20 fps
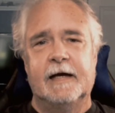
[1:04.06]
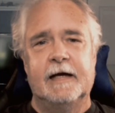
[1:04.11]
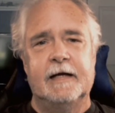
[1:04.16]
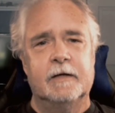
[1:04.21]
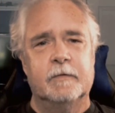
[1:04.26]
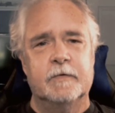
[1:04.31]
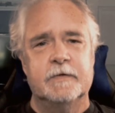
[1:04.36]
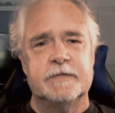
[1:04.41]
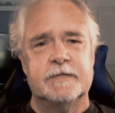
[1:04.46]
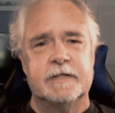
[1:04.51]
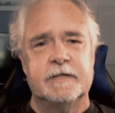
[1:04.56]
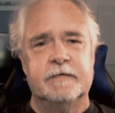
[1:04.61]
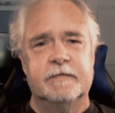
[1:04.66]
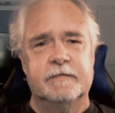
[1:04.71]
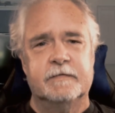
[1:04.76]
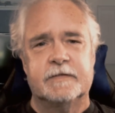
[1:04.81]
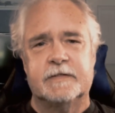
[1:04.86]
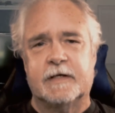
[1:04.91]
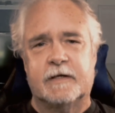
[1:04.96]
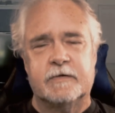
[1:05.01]
And it was
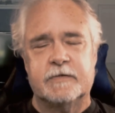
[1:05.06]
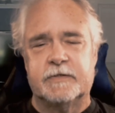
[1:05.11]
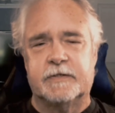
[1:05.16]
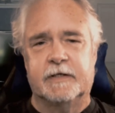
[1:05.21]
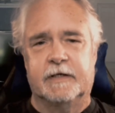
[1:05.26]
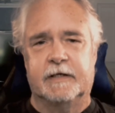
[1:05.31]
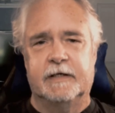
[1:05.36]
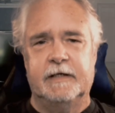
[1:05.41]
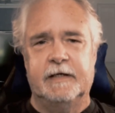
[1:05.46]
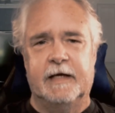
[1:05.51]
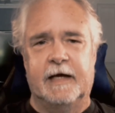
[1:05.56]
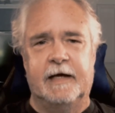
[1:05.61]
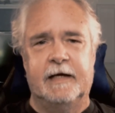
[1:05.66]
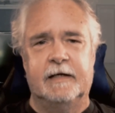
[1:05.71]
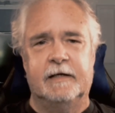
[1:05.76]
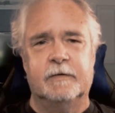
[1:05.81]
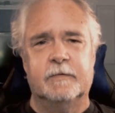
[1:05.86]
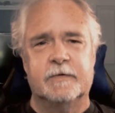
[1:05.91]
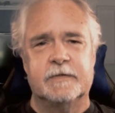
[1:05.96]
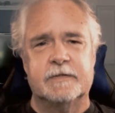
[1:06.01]
in Center City,
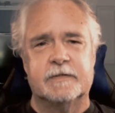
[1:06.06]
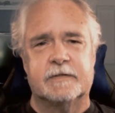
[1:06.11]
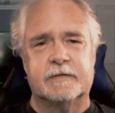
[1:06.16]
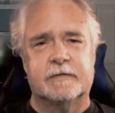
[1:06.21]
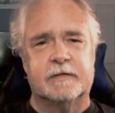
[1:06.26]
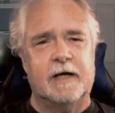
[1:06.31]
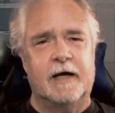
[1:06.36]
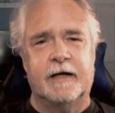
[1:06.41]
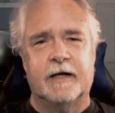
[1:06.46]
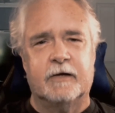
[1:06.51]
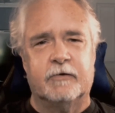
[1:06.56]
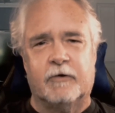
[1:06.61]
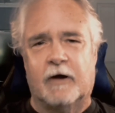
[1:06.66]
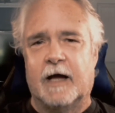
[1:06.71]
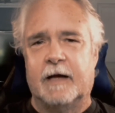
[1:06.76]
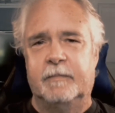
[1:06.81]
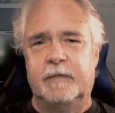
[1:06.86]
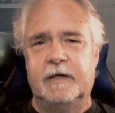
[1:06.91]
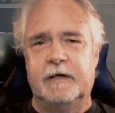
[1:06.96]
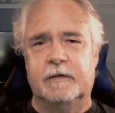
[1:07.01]
and it was kind of
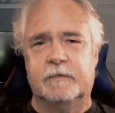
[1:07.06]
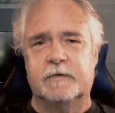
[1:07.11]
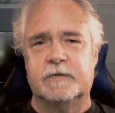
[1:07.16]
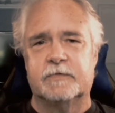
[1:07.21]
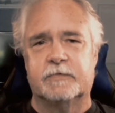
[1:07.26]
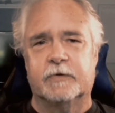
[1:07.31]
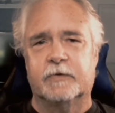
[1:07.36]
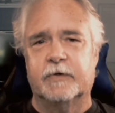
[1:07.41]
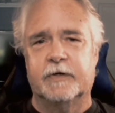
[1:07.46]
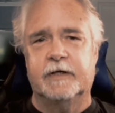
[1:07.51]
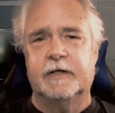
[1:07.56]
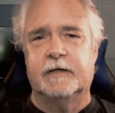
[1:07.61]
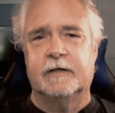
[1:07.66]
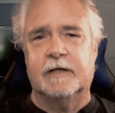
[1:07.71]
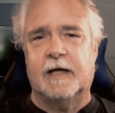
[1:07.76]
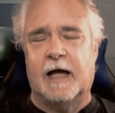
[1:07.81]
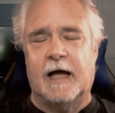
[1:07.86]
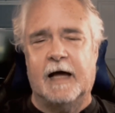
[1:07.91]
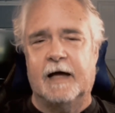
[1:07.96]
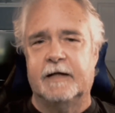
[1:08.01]
grimy. It was really
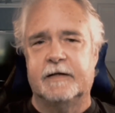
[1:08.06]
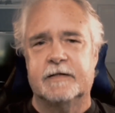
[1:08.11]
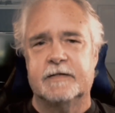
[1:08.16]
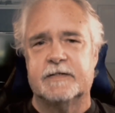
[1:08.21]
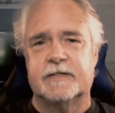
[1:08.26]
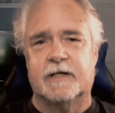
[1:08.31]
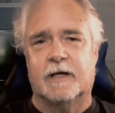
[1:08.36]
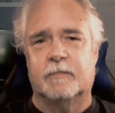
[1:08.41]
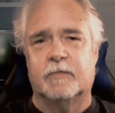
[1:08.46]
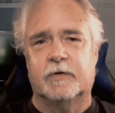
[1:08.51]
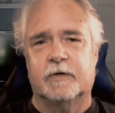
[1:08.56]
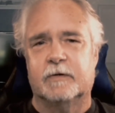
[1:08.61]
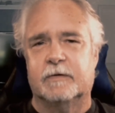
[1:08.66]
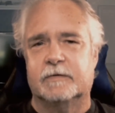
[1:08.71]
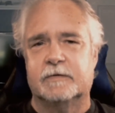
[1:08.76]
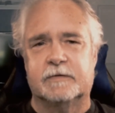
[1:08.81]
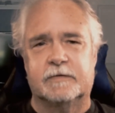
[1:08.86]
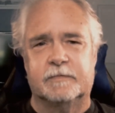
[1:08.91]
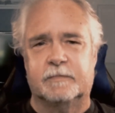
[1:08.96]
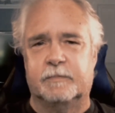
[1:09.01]
hot in the summer. It
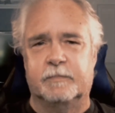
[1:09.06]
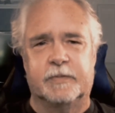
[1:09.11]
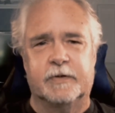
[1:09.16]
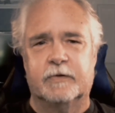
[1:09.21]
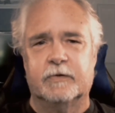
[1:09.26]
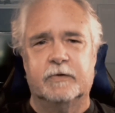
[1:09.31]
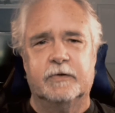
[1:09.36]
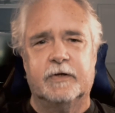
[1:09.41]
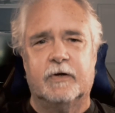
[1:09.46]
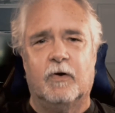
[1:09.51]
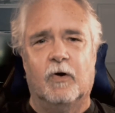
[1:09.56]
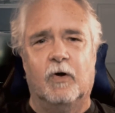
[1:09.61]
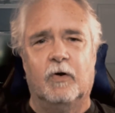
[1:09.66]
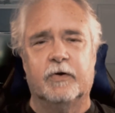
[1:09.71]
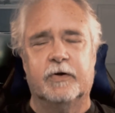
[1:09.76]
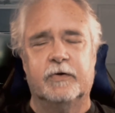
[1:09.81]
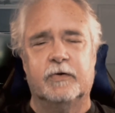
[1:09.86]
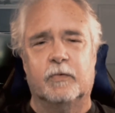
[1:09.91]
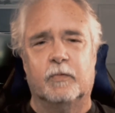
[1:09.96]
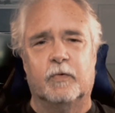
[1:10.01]
was bitterly
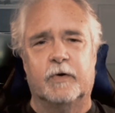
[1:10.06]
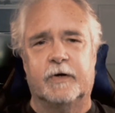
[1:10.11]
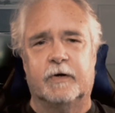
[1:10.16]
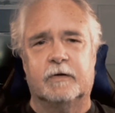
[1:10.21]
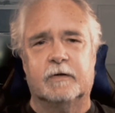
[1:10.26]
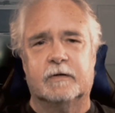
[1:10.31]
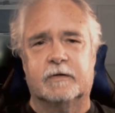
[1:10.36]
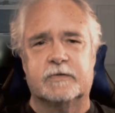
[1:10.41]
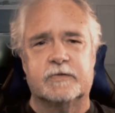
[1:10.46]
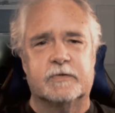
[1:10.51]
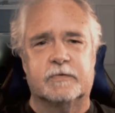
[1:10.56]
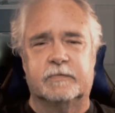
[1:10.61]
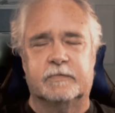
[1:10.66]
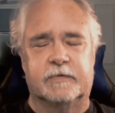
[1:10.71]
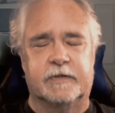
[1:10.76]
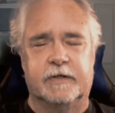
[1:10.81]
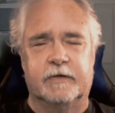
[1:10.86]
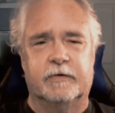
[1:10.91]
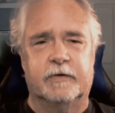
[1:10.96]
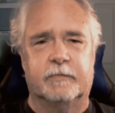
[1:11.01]
cold in the winter because you're
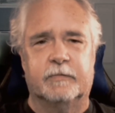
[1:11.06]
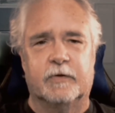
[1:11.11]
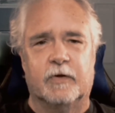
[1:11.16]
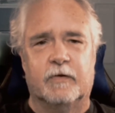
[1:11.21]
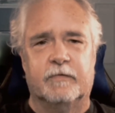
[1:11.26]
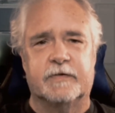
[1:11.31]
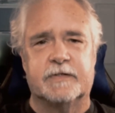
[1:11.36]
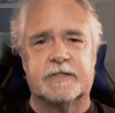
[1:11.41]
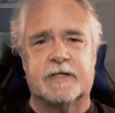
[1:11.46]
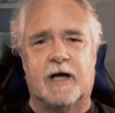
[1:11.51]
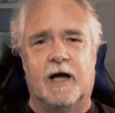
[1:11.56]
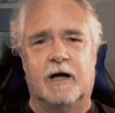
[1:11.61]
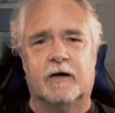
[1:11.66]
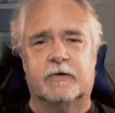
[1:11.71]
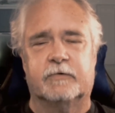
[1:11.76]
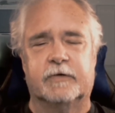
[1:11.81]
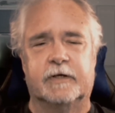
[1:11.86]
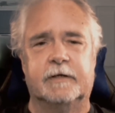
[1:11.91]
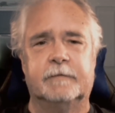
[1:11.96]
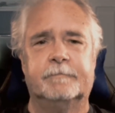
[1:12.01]
dealing with all this
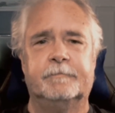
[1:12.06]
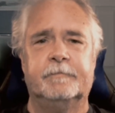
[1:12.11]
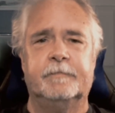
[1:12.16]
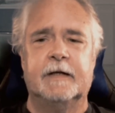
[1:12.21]
concrete.